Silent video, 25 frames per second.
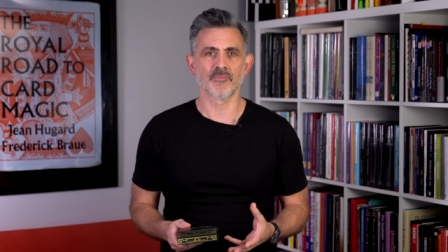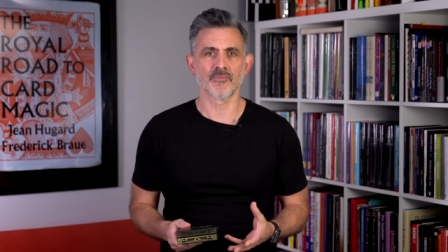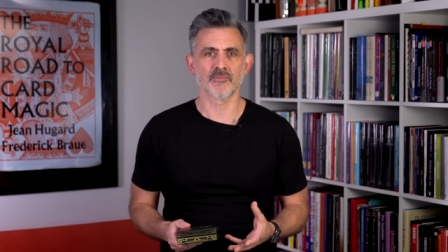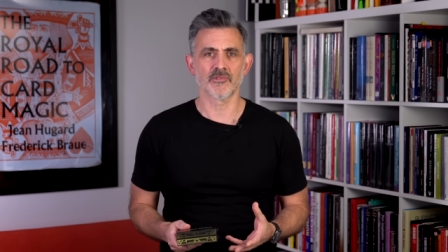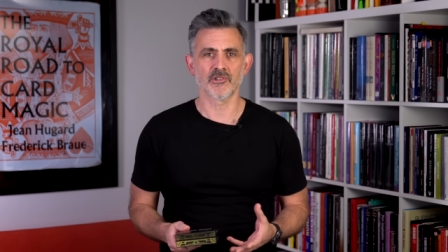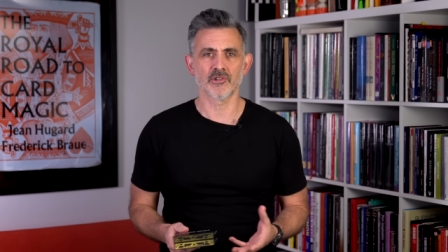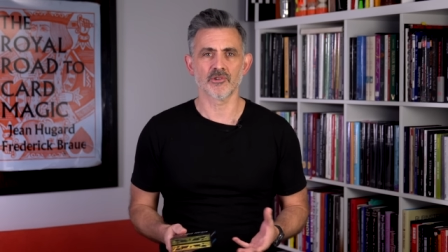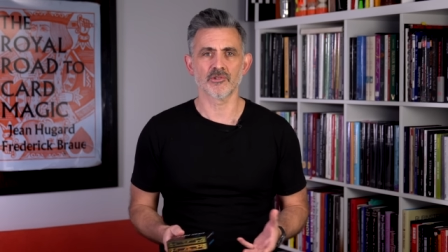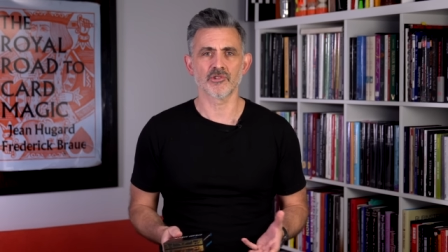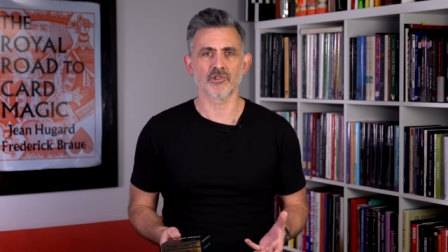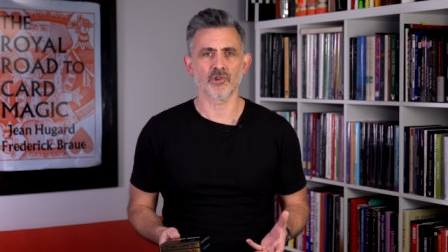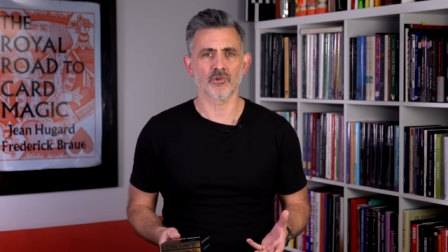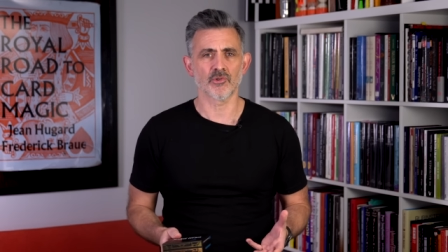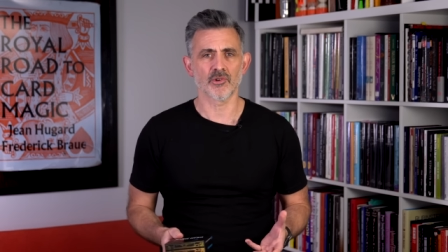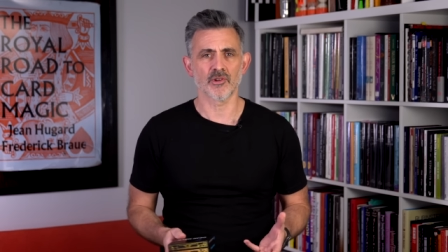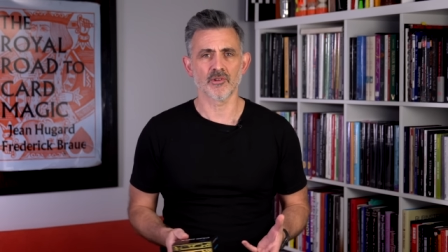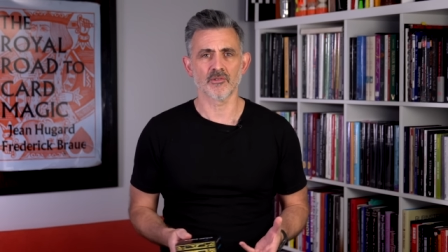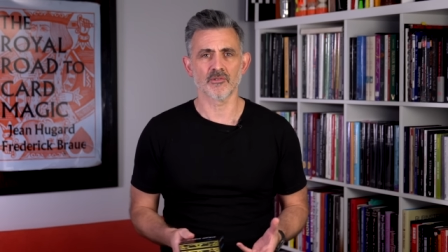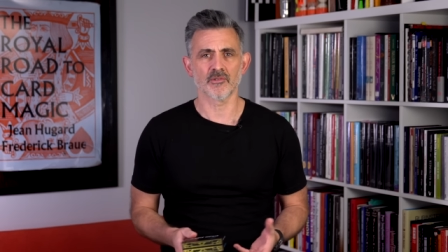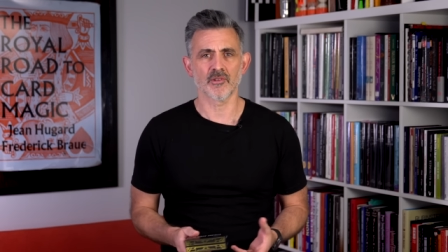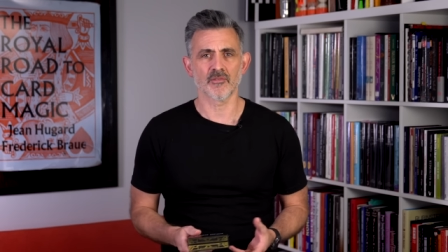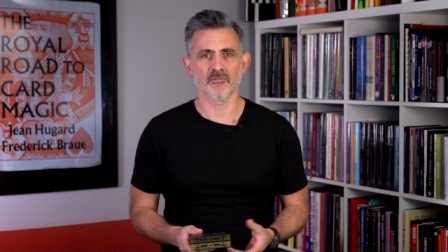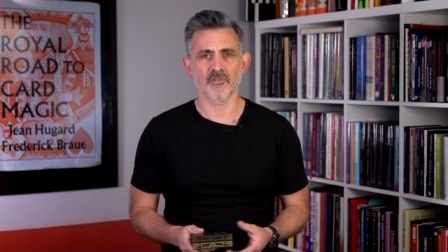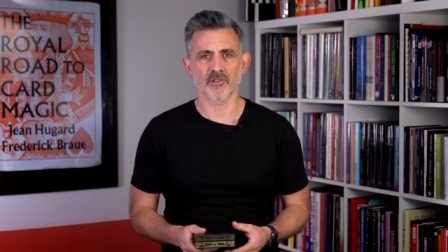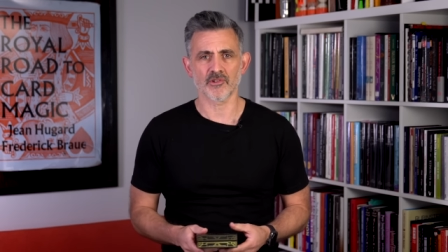
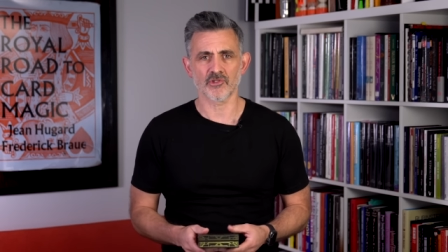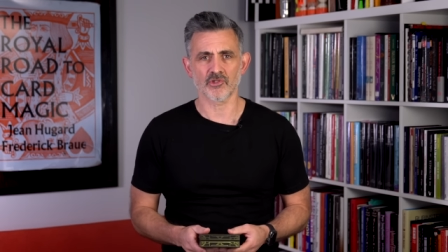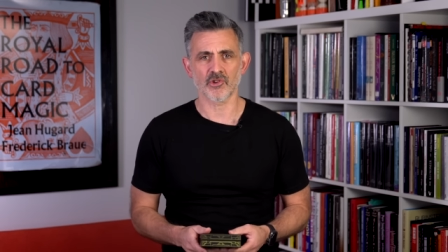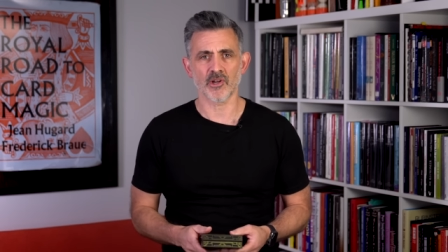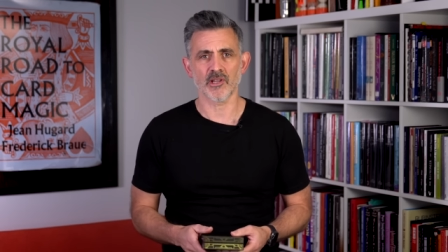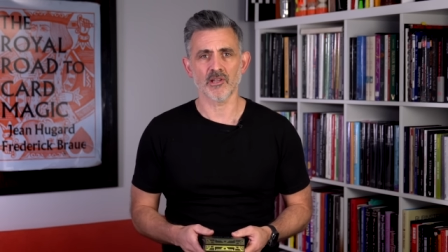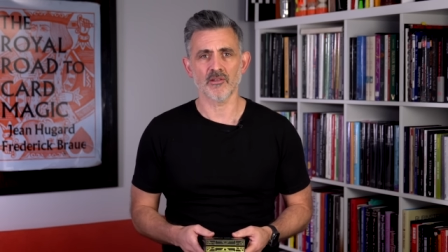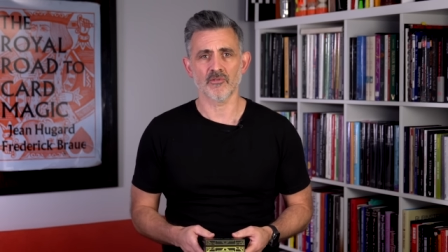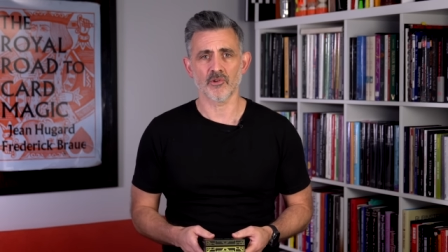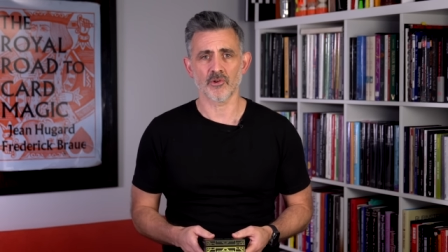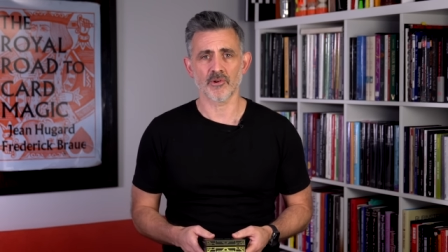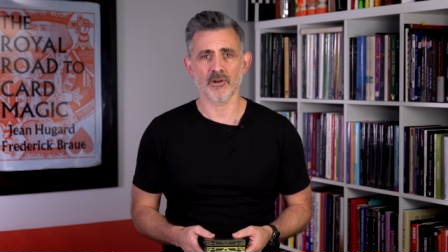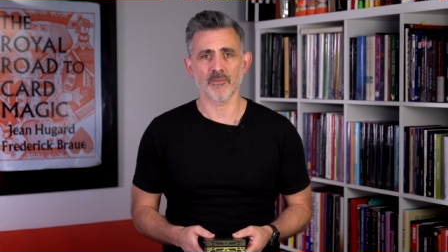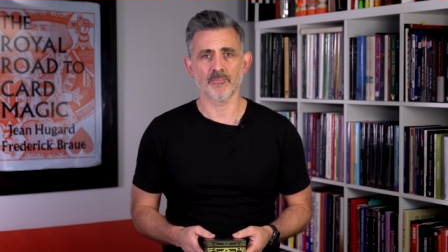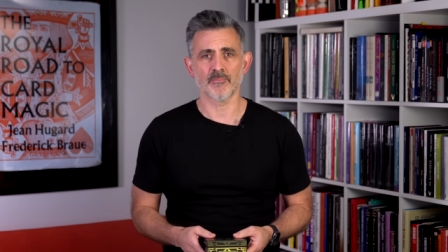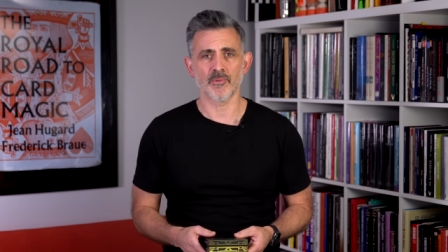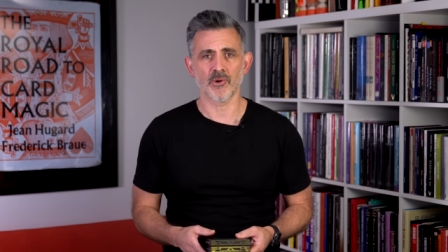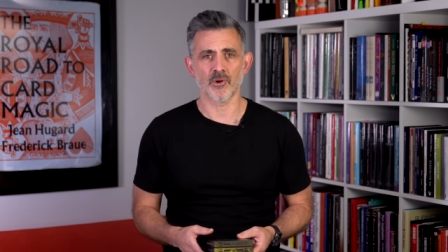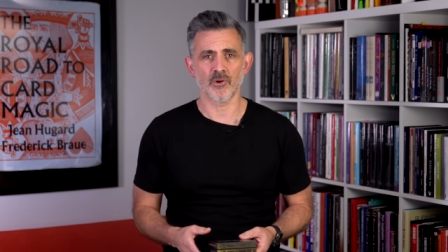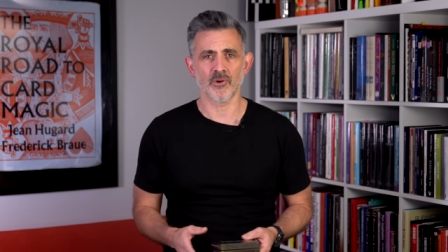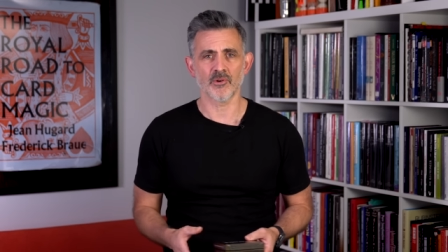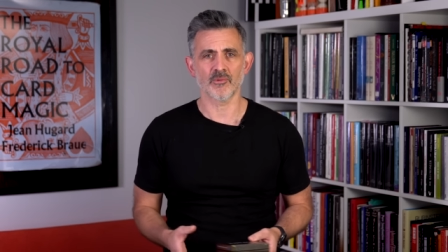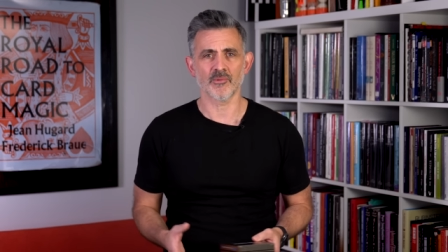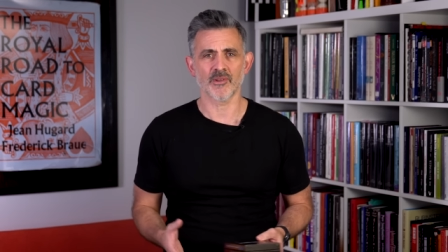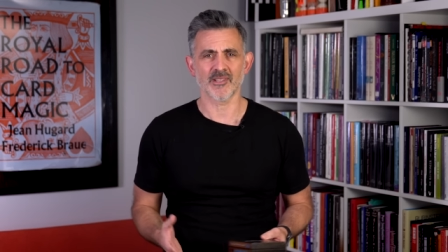tutorial of the trick you've already
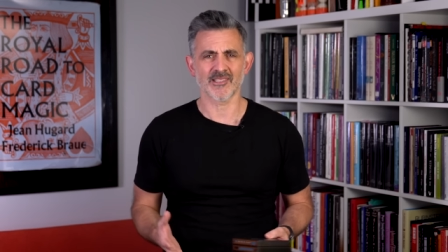bought,